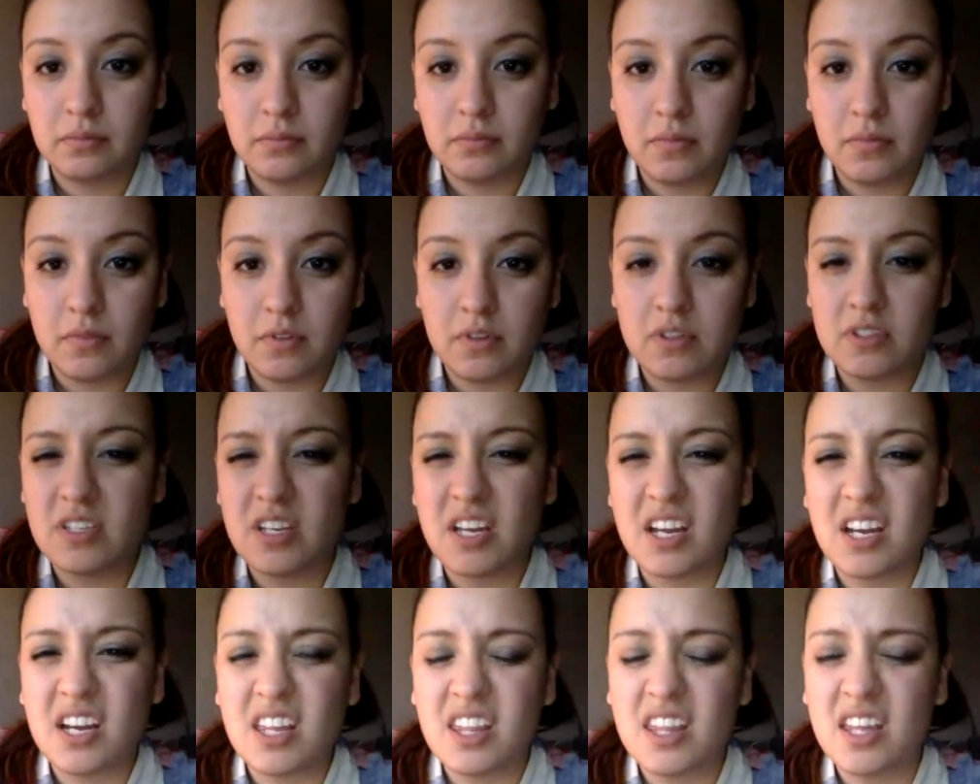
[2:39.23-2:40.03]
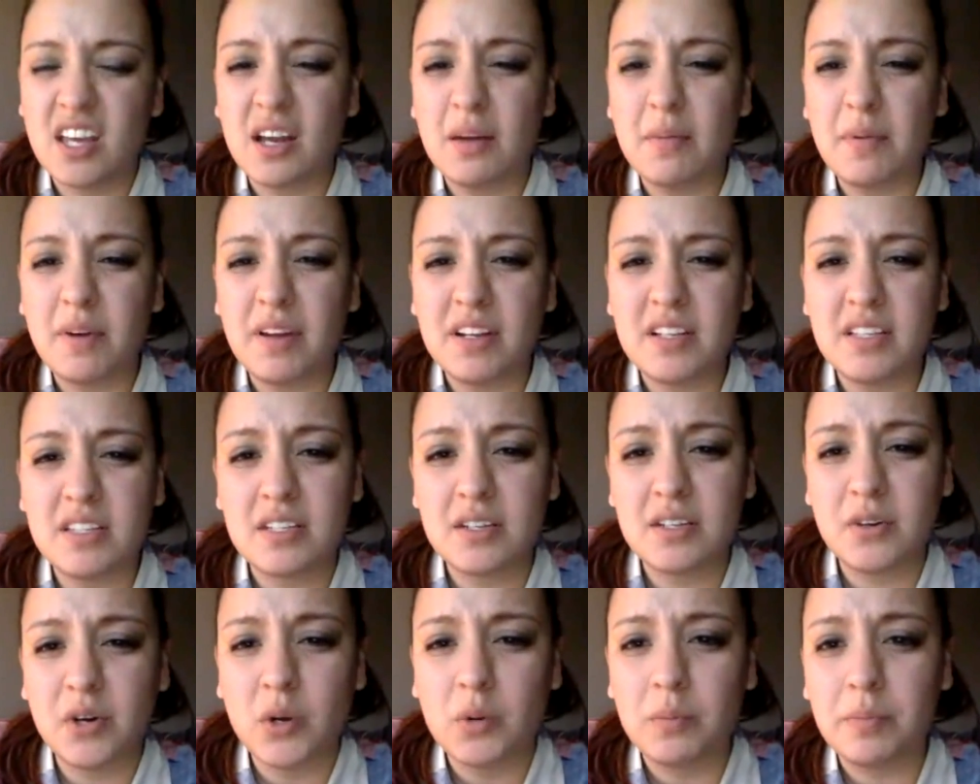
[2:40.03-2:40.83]
Does anything about a
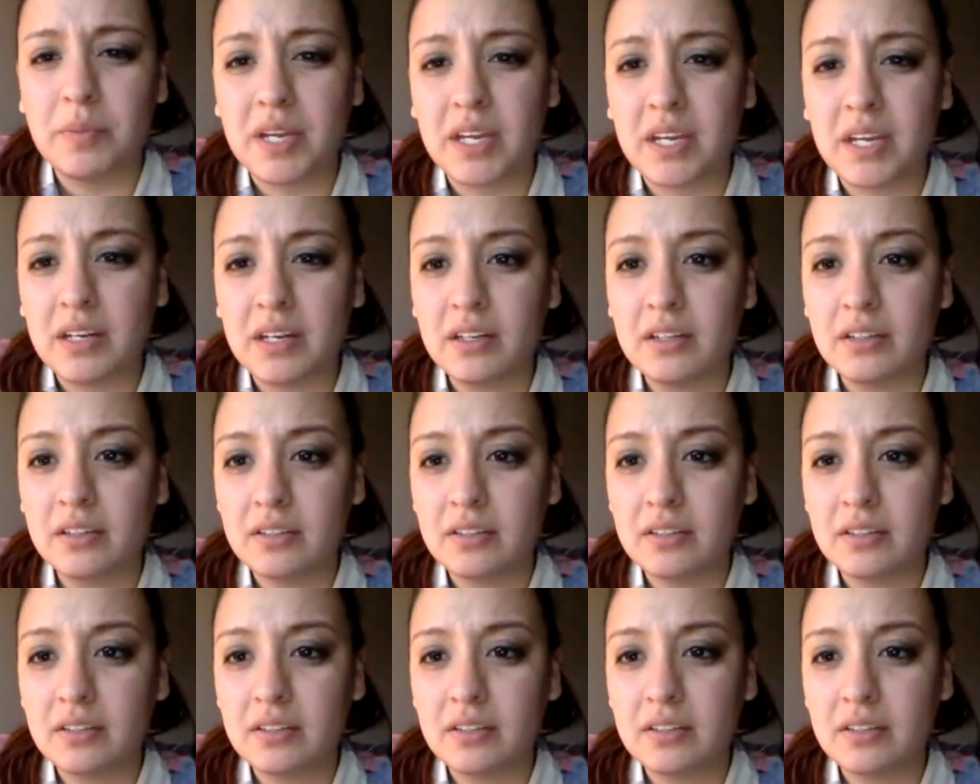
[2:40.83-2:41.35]
zero mean?